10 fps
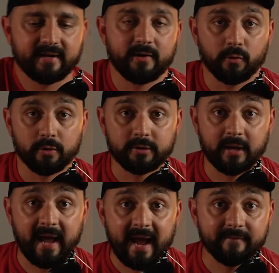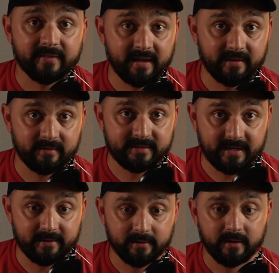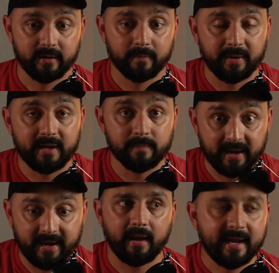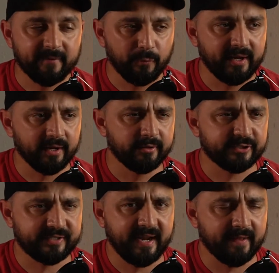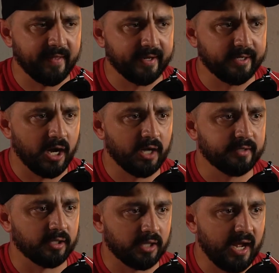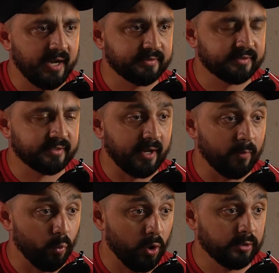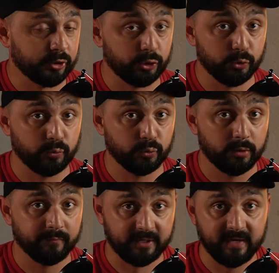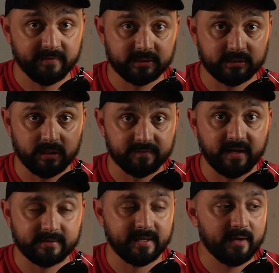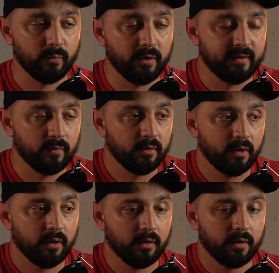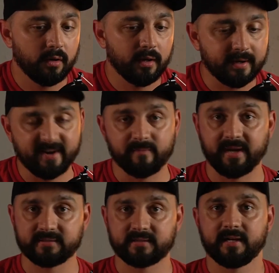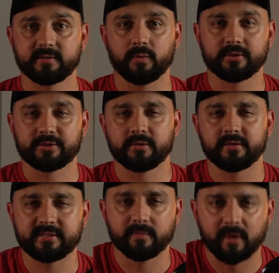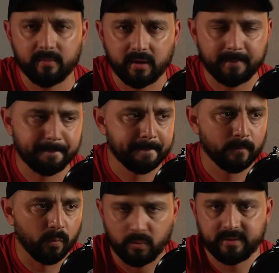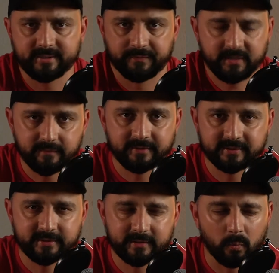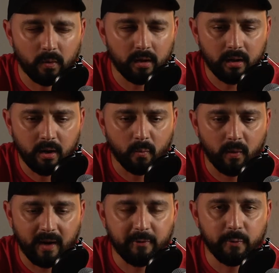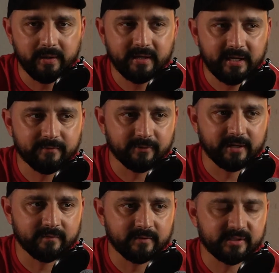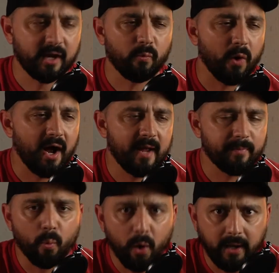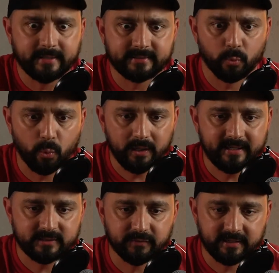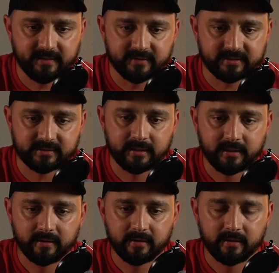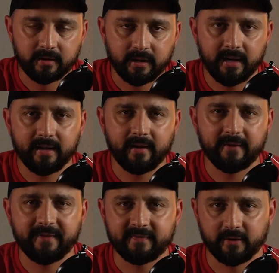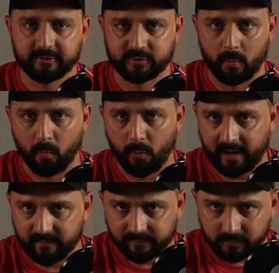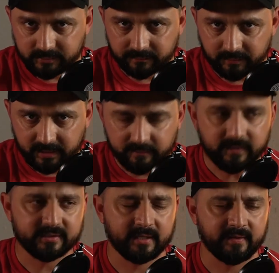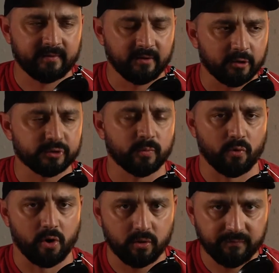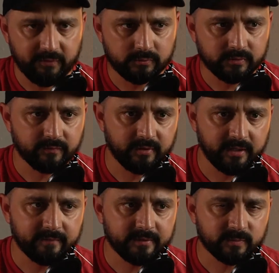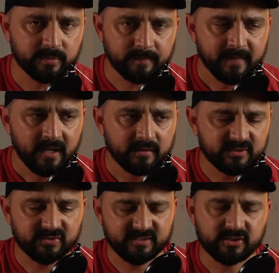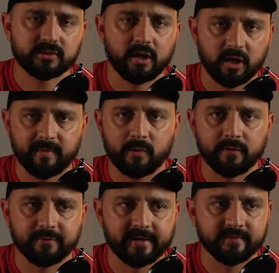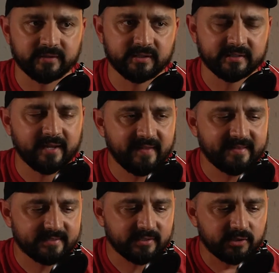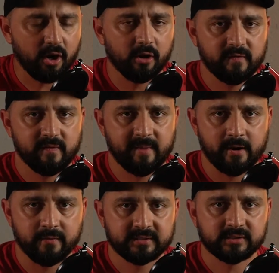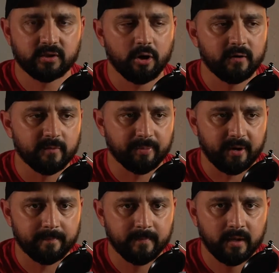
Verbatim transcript: in order to have that debt paid back, and if we can understand that God delights and wants to forgive us of that debt, well then, it kind of begs the next question, at least in my mind. Well, what is forgiveness then? Why would we need forgiveness? Not why, but what is it? What is forgiveness? And I think there are some right views of forgiveness. I think there are some wrong views of forgiveness. But let's just talk about what forgiveness is. I think this is the heart of the matter. This is the heart of the prayer.